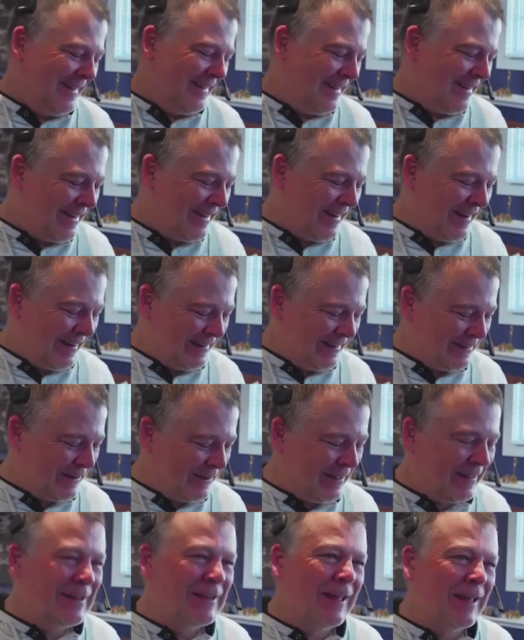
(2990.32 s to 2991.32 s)
All right.
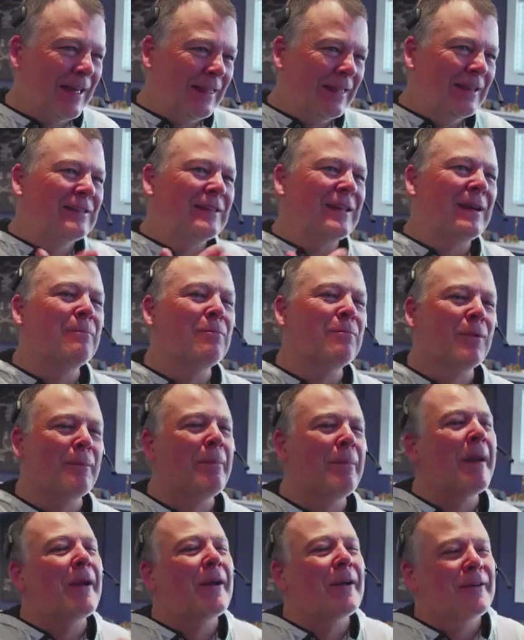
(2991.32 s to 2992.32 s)
So at least I'm
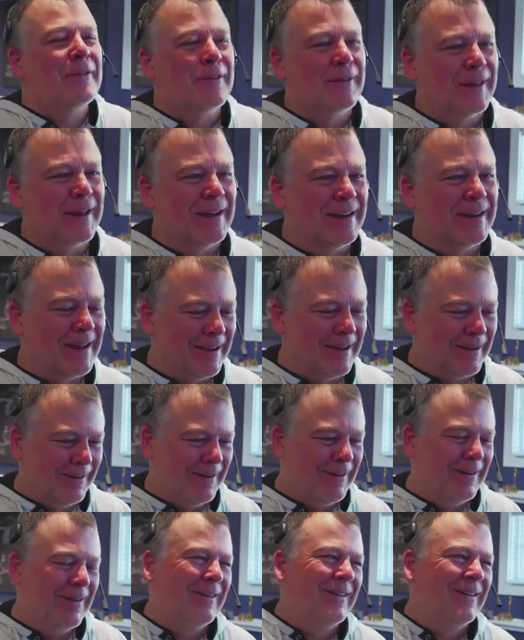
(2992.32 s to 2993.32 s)
prepared for that now.